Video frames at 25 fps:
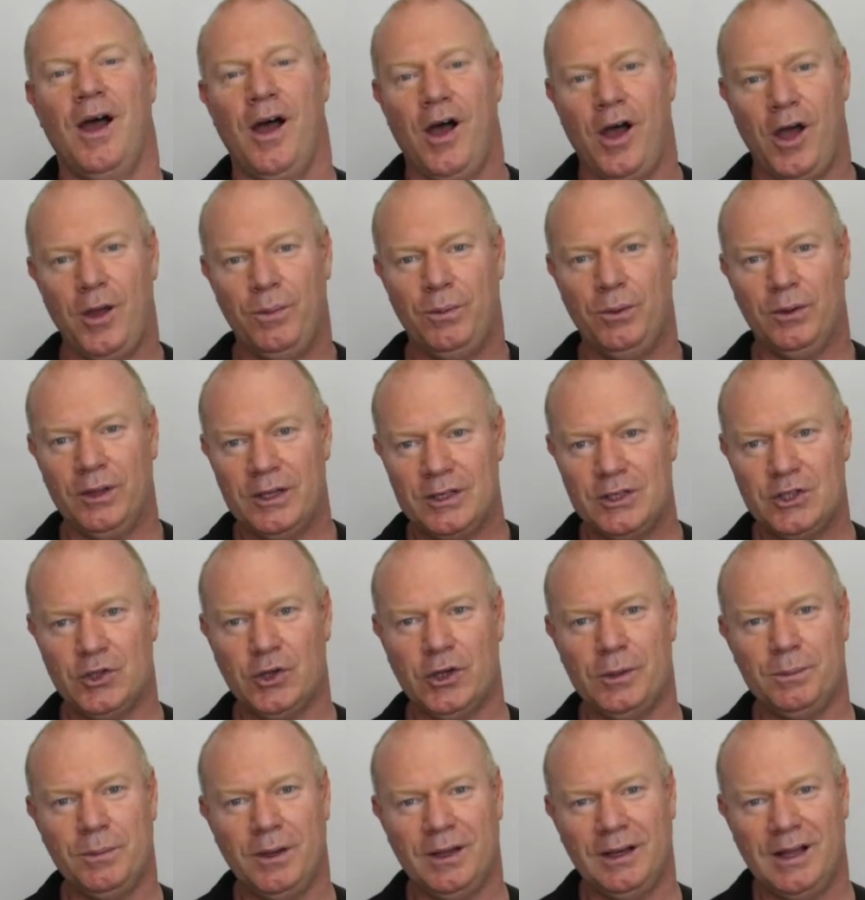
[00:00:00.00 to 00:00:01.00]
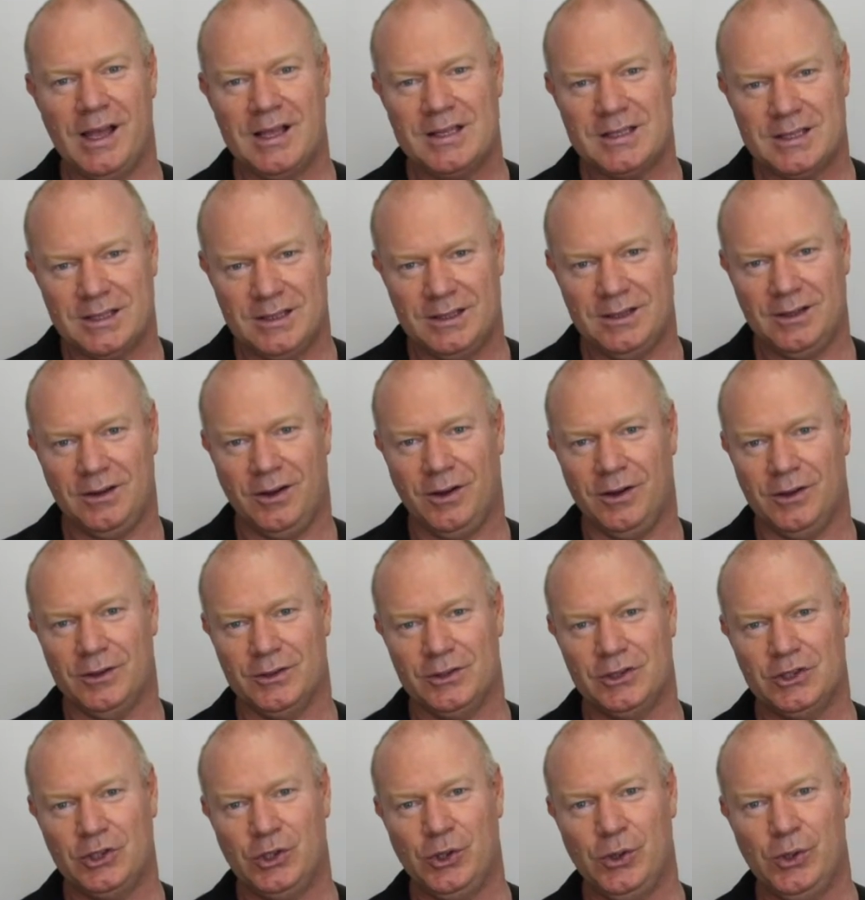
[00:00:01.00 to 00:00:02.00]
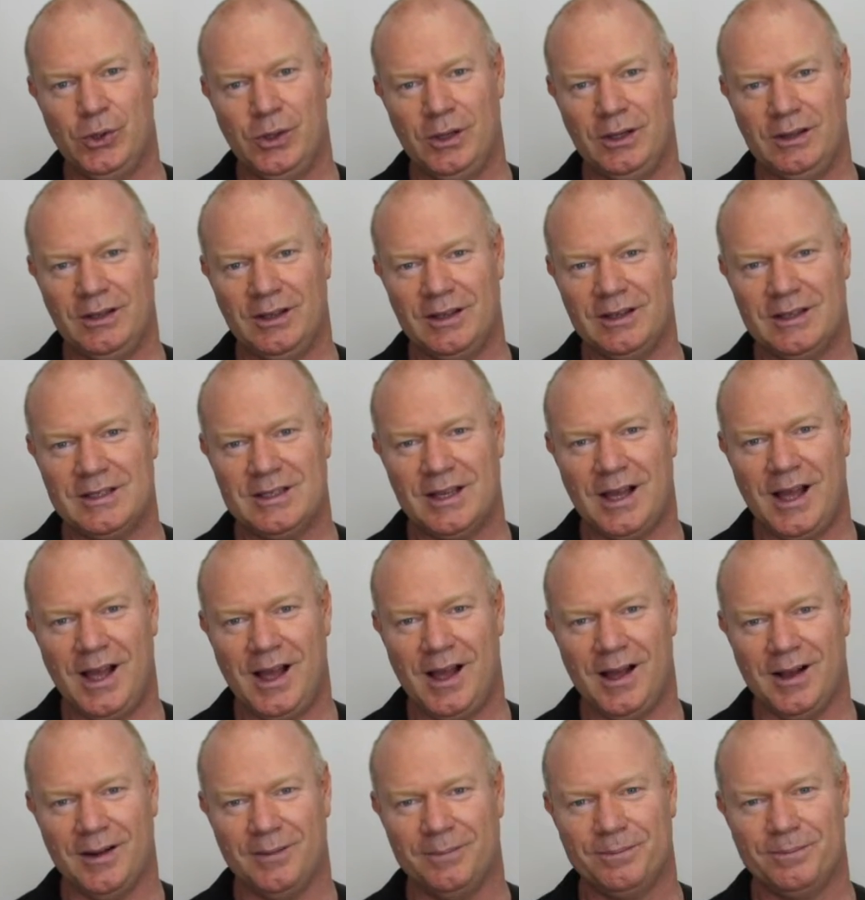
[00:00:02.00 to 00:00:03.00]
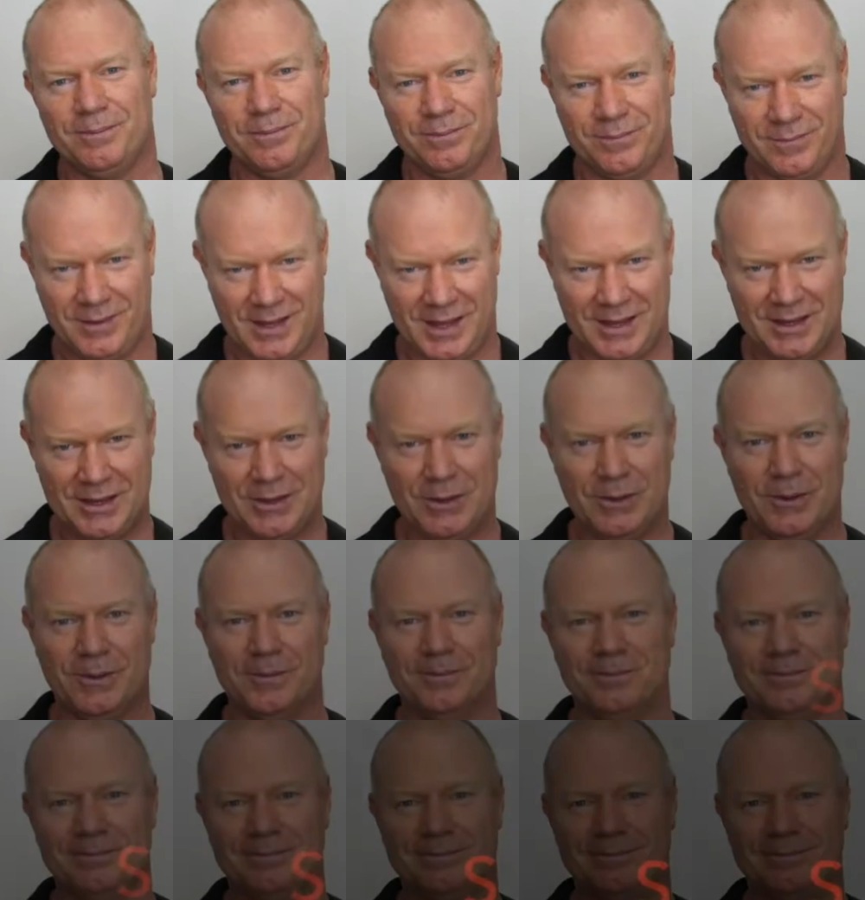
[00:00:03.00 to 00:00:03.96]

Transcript: I hope you enjoyed my lesson on tuning the guitar. Thank you.